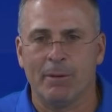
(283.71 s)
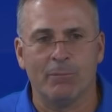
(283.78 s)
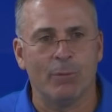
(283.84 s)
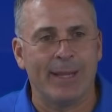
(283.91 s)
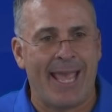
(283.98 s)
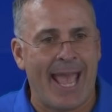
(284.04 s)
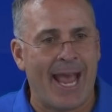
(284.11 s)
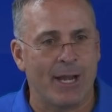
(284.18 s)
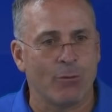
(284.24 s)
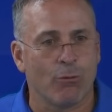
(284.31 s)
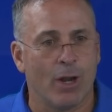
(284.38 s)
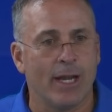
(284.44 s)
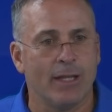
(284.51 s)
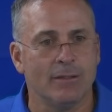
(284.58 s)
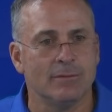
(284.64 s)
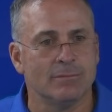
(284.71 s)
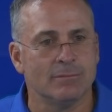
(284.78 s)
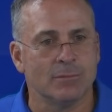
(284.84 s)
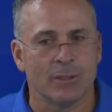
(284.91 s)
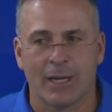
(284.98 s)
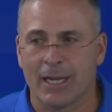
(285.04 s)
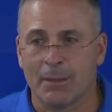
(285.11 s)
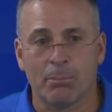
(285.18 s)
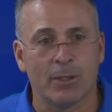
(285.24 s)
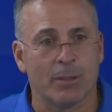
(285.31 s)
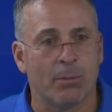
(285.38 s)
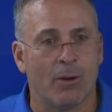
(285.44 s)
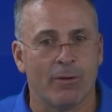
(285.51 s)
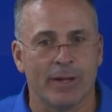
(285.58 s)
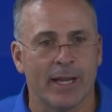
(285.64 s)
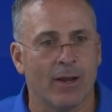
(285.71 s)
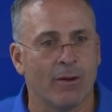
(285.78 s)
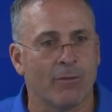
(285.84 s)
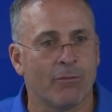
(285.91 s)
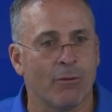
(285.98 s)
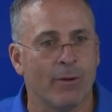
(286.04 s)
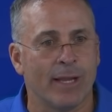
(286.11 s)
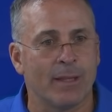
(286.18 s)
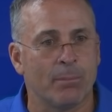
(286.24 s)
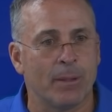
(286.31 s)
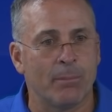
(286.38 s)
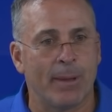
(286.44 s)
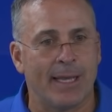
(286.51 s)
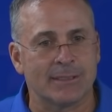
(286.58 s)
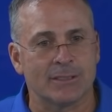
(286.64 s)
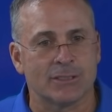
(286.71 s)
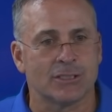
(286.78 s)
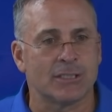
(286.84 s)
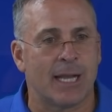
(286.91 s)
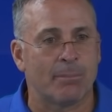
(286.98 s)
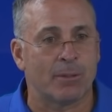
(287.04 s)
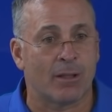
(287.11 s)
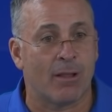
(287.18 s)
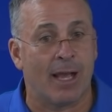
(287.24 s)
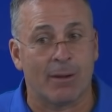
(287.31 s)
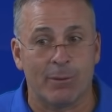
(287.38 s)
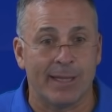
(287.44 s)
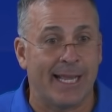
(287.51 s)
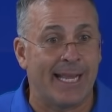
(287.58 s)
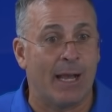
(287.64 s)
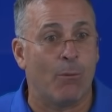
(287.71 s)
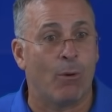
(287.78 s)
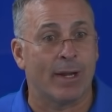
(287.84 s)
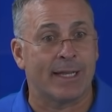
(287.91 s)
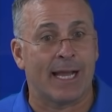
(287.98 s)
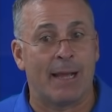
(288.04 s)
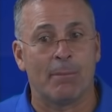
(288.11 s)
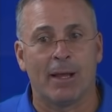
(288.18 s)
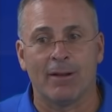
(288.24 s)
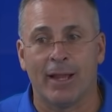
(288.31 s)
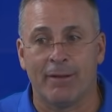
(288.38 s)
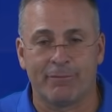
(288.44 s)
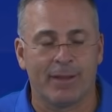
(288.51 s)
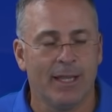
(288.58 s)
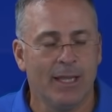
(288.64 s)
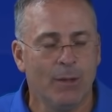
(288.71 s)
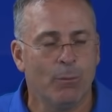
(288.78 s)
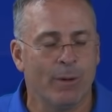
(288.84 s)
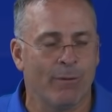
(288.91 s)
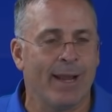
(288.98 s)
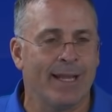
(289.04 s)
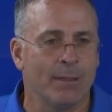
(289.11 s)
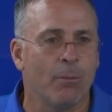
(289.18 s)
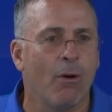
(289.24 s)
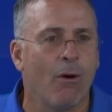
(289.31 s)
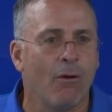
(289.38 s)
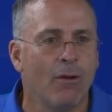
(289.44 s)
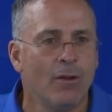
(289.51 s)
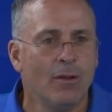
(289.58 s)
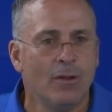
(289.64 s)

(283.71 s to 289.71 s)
and we had to run it, and we're not going to put the ball in the air and throw incomplete passes and stop the clock when they got one timeout left. We ran the ball.